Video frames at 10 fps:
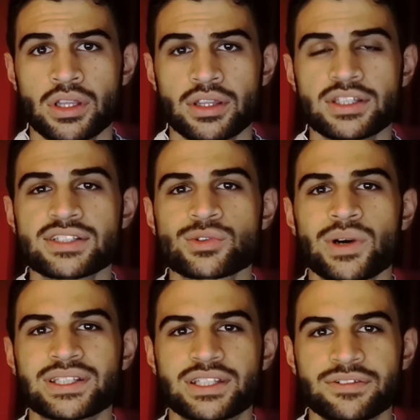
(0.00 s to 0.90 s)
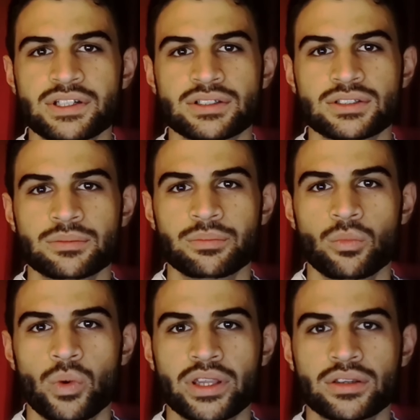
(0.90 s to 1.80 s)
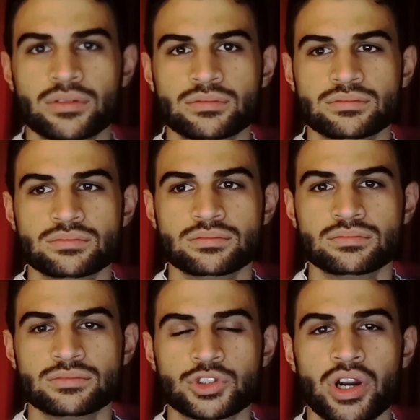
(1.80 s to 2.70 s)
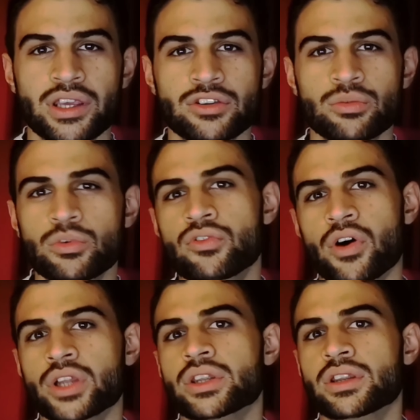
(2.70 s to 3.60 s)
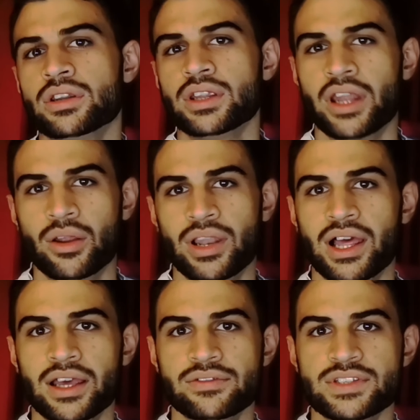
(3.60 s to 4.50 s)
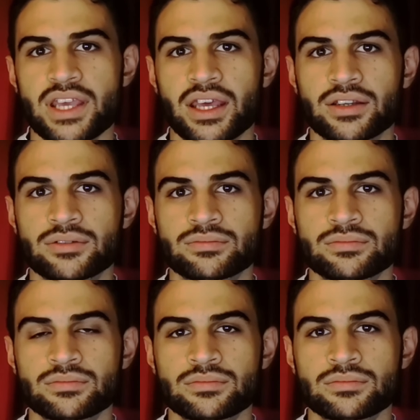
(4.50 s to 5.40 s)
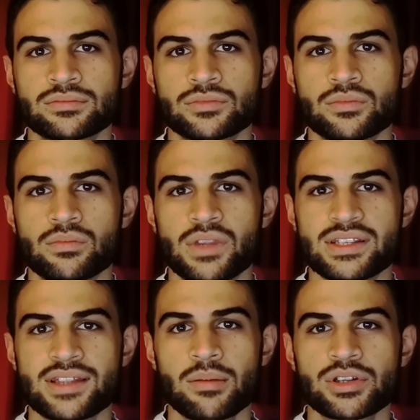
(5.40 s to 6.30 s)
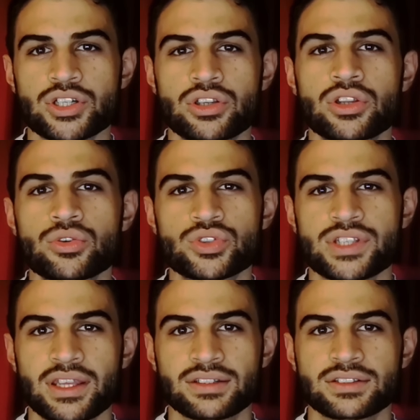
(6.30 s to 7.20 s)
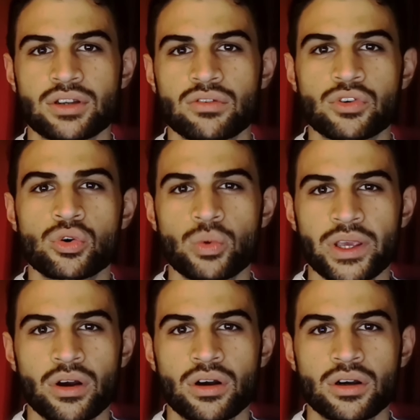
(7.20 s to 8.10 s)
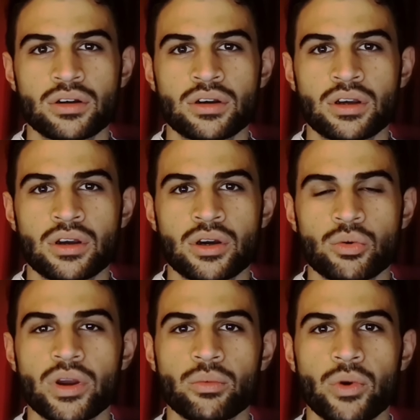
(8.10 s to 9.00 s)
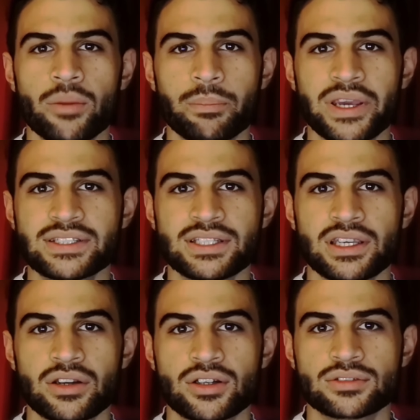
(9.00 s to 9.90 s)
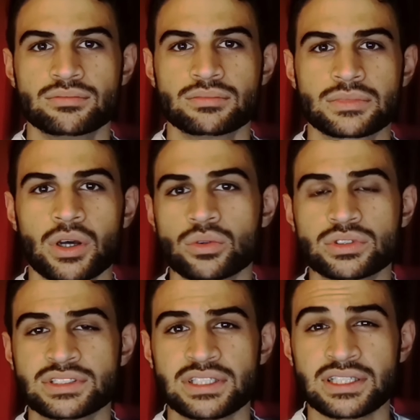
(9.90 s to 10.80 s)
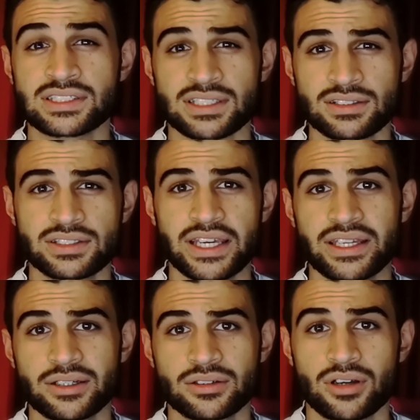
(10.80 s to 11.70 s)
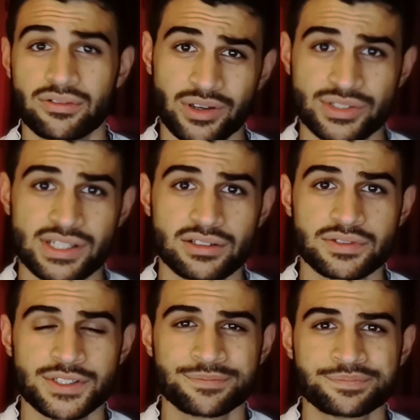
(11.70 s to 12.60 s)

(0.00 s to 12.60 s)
This is quite difficult when trying to move on in our lives and establish a new sense of who we are when we're basing it on old statistical data of ourselves.